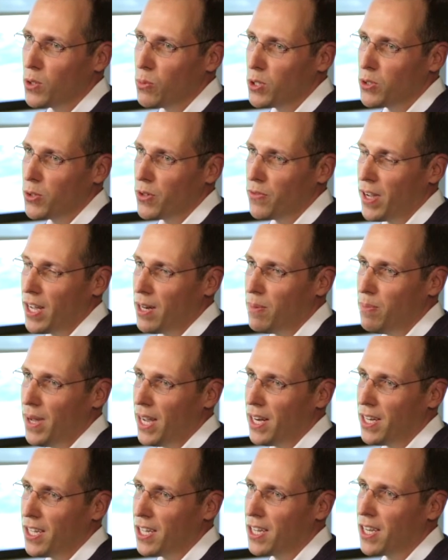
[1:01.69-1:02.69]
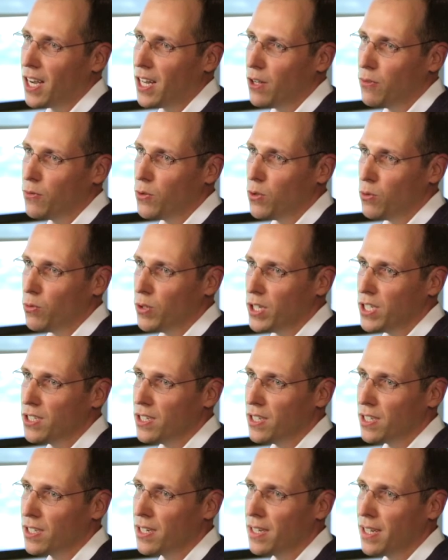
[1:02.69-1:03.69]
to which we've had many colorful
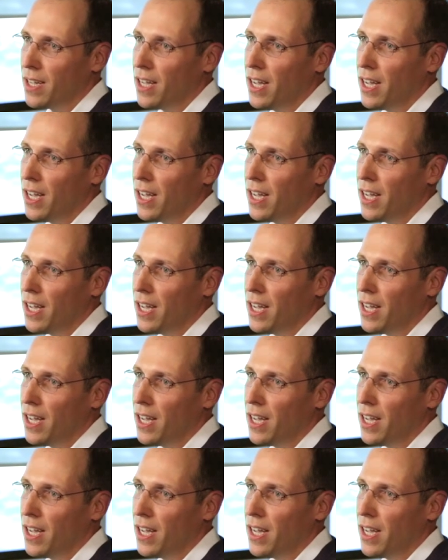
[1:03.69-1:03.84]
recent